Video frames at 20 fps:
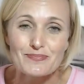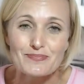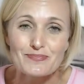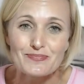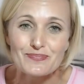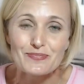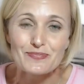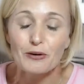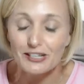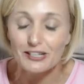
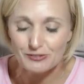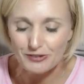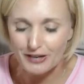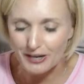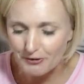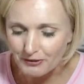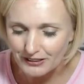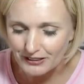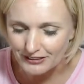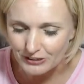Okay, so I
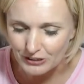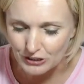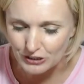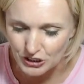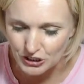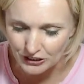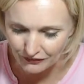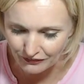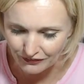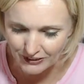want to
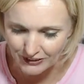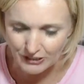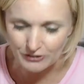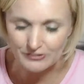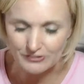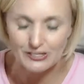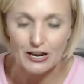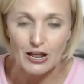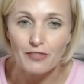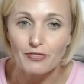shift gears,
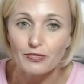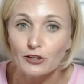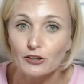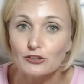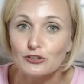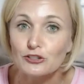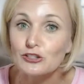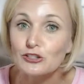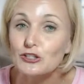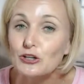and
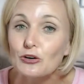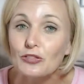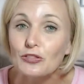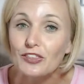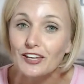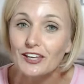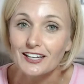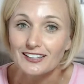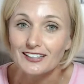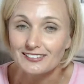there's two
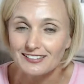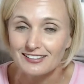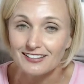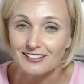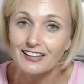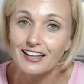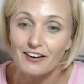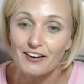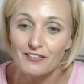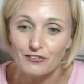things
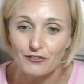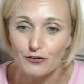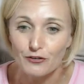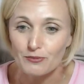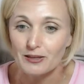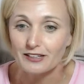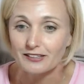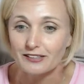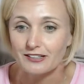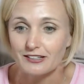left for me
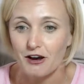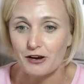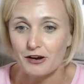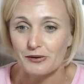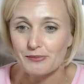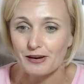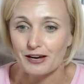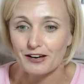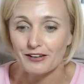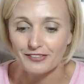to talk
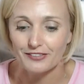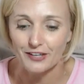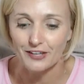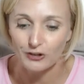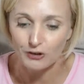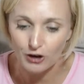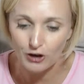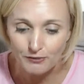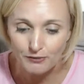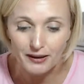about that are
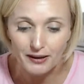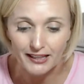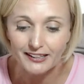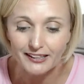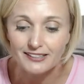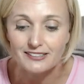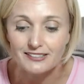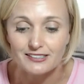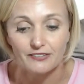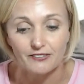on my
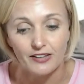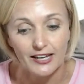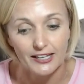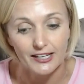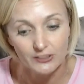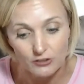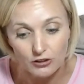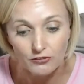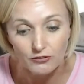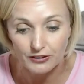list of, like,
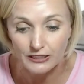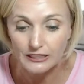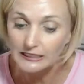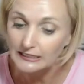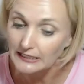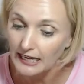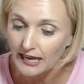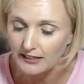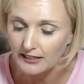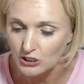don't forget to
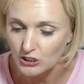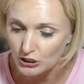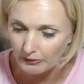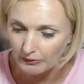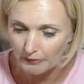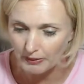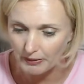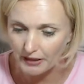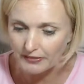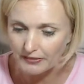ask Jim
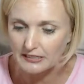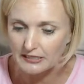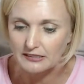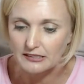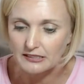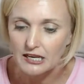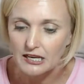about these.